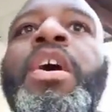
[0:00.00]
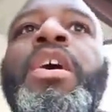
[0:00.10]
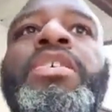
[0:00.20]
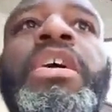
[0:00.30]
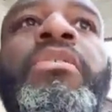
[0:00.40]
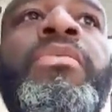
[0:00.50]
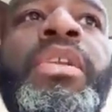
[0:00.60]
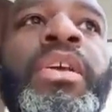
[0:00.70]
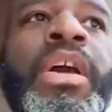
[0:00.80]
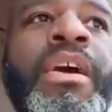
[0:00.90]
because I don't
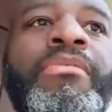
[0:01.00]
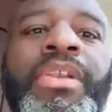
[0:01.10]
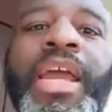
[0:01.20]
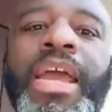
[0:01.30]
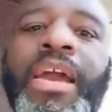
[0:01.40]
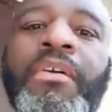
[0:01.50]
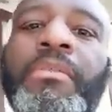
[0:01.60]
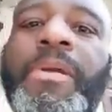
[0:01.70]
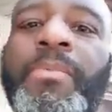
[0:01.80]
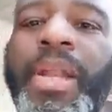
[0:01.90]
really hang out with
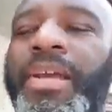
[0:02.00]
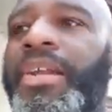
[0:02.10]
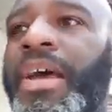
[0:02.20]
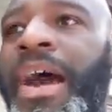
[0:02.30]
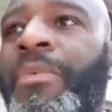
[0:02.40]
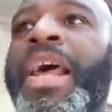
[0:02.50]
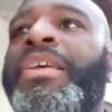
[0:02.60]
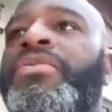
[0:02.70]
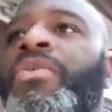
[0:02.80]
people like that. I would like to. I